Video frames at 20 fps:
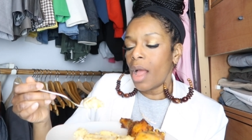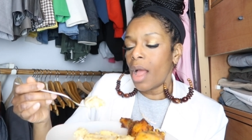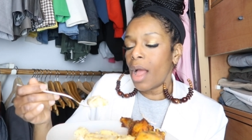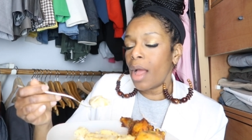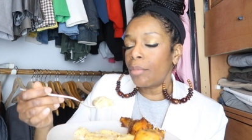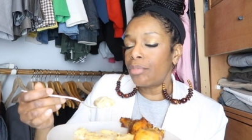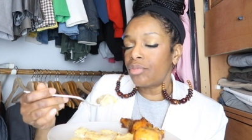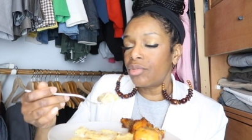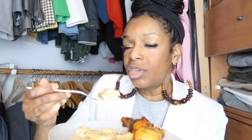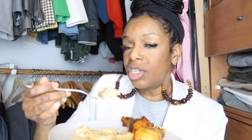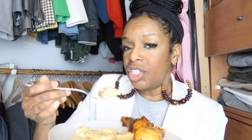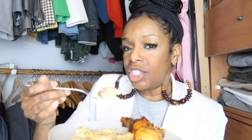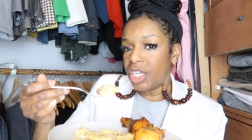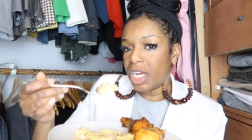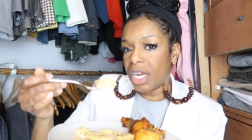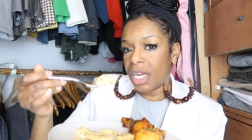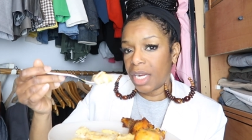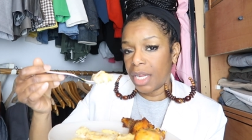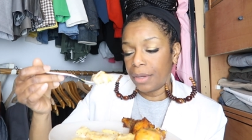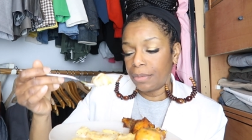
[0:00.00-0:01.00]
I
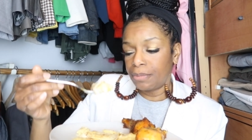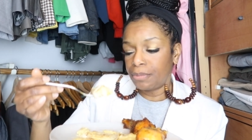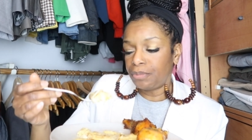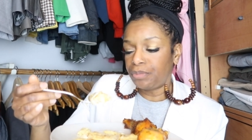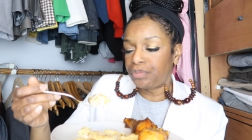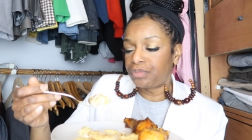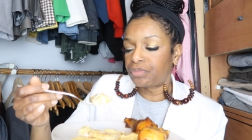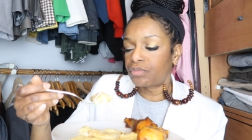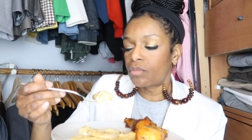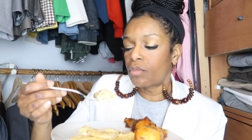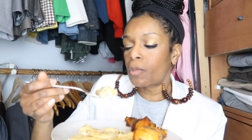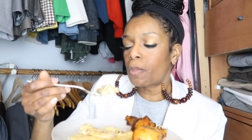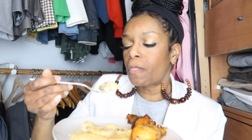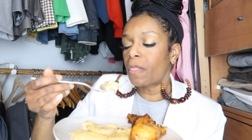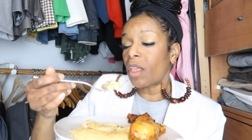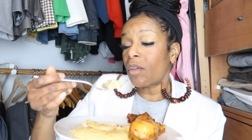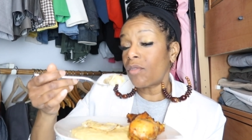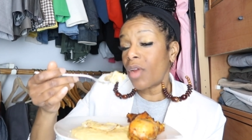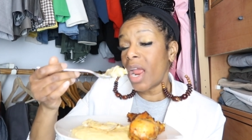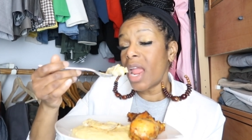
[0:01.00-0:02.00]
appreciate it.
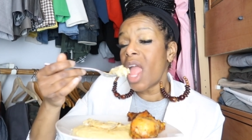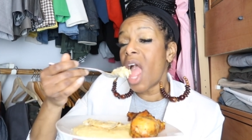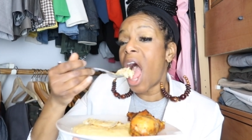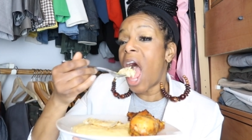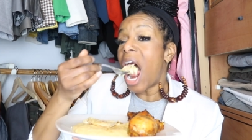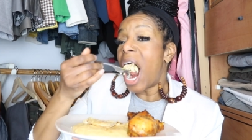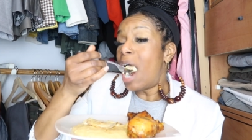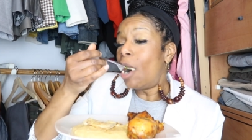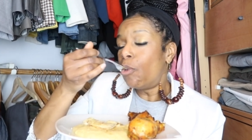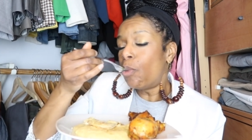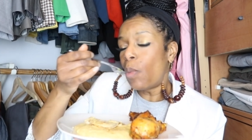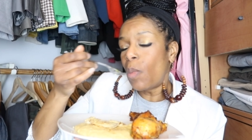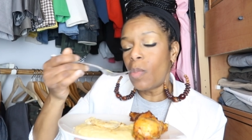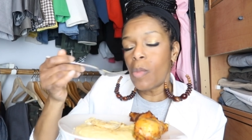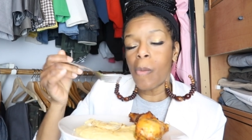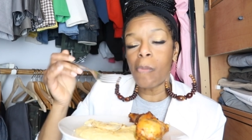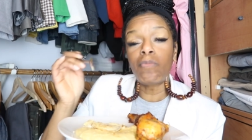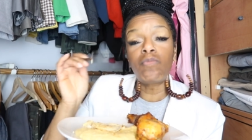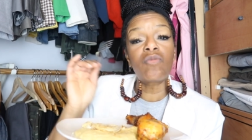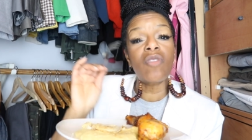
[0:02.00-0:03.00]
Right?
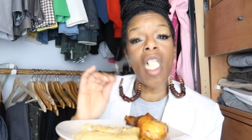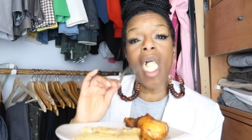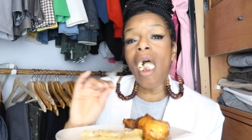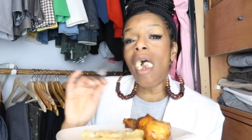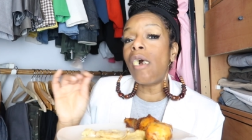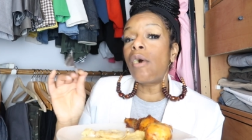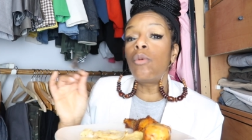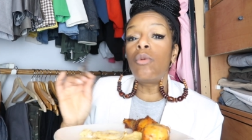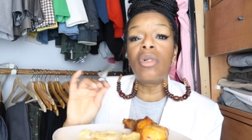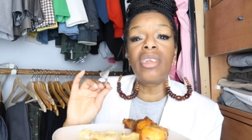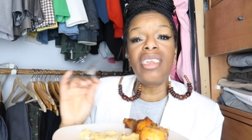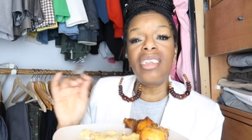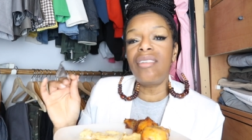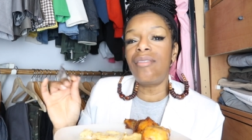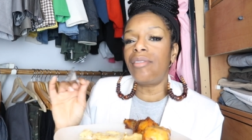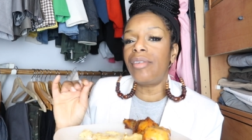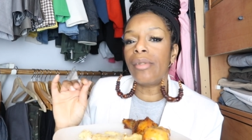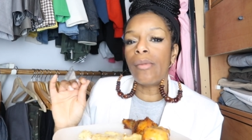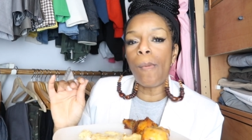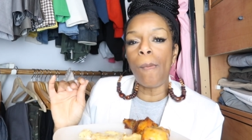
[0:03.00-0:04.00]
I don't want to
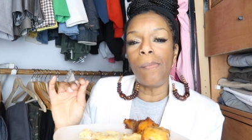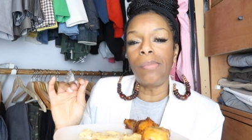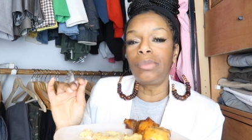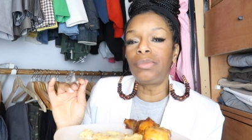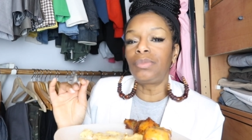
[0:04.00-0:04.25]
hear it.